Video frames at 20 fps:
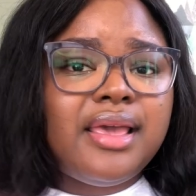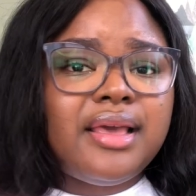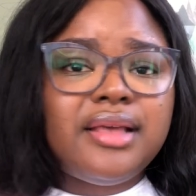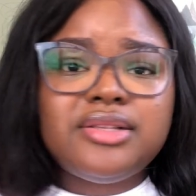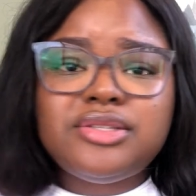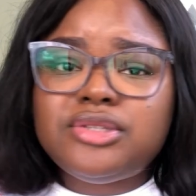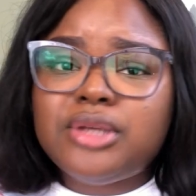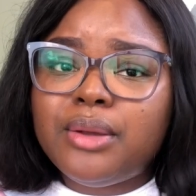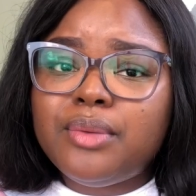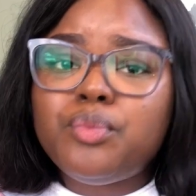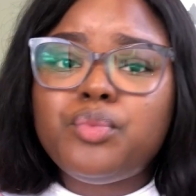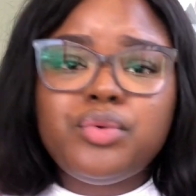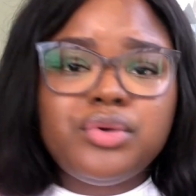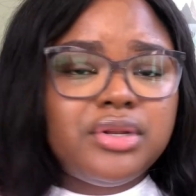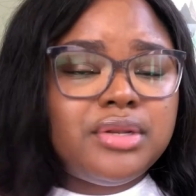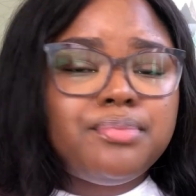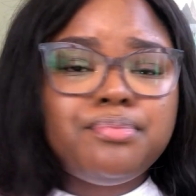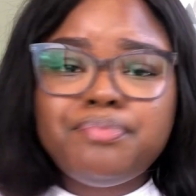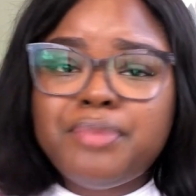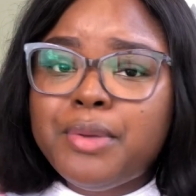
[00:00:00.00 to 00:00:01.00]
So
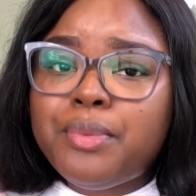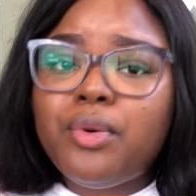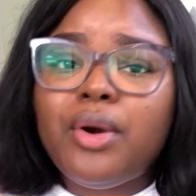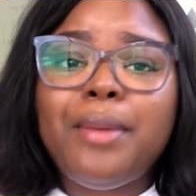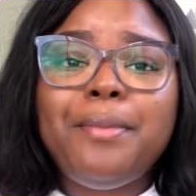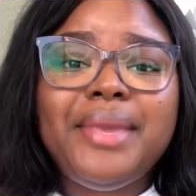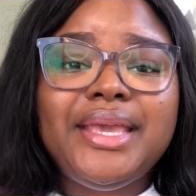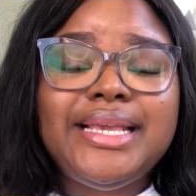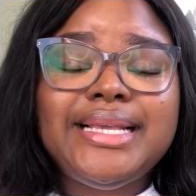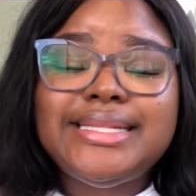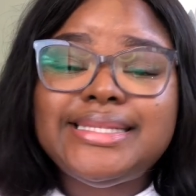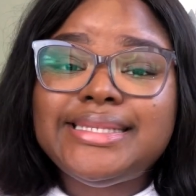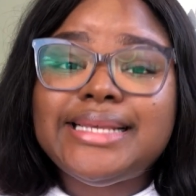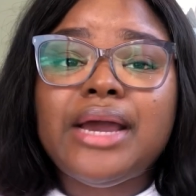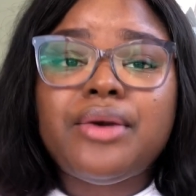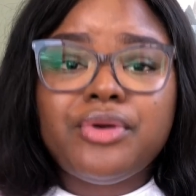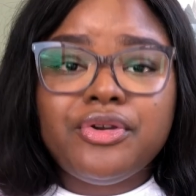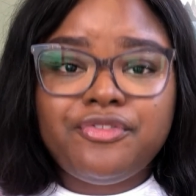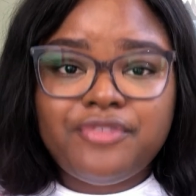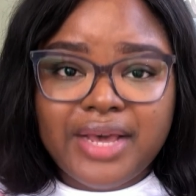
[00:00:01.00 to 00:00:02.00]
people are making
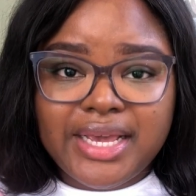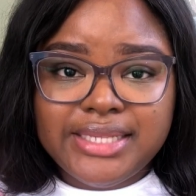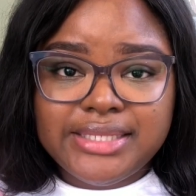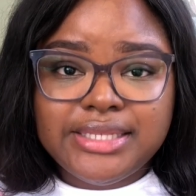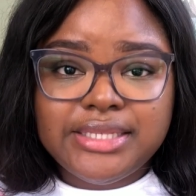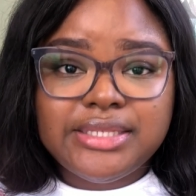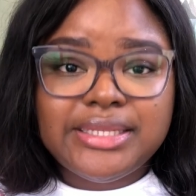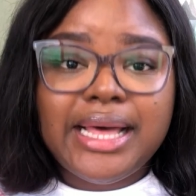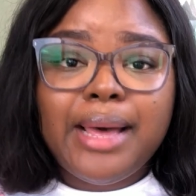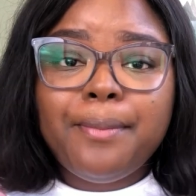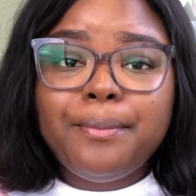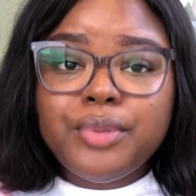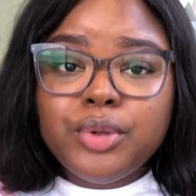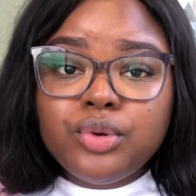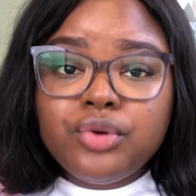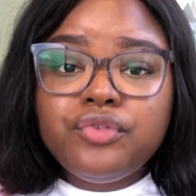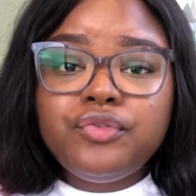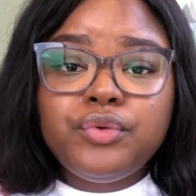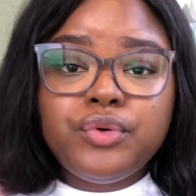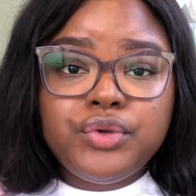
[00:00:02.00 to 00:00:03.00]
sacrifices. That
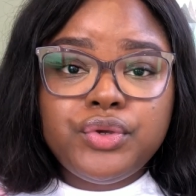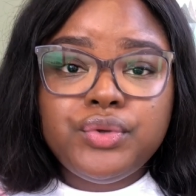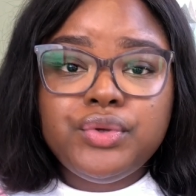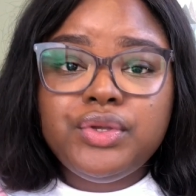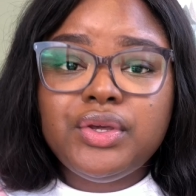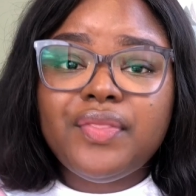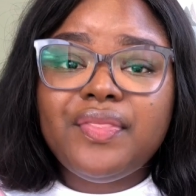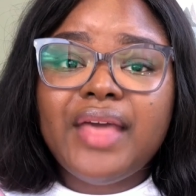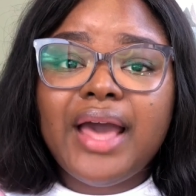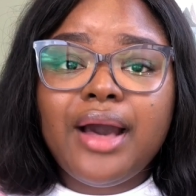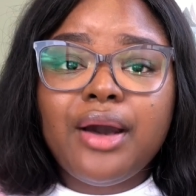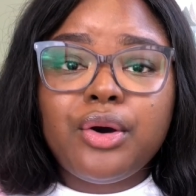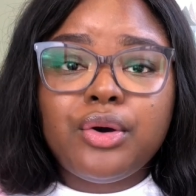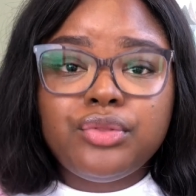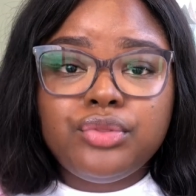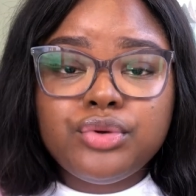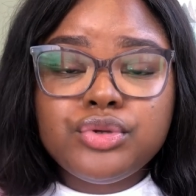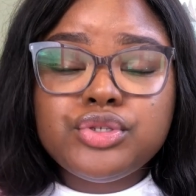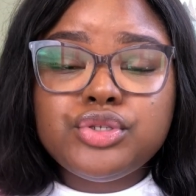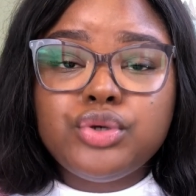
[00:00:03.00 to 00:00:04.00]
beautiful union,
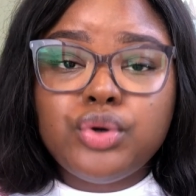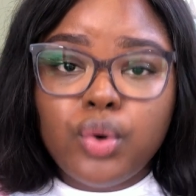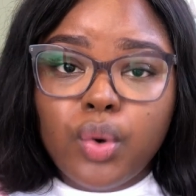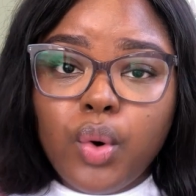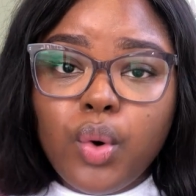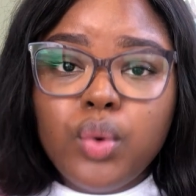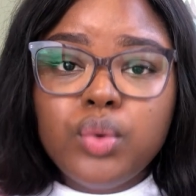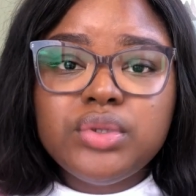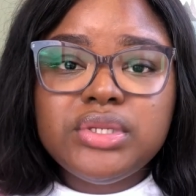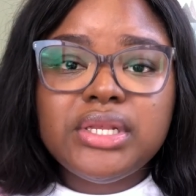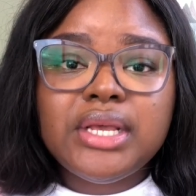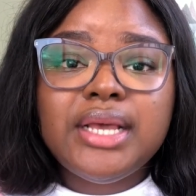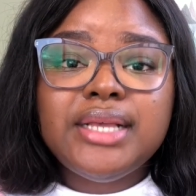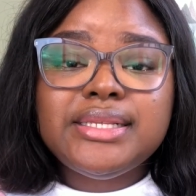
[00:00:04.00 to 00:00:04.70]
those goals,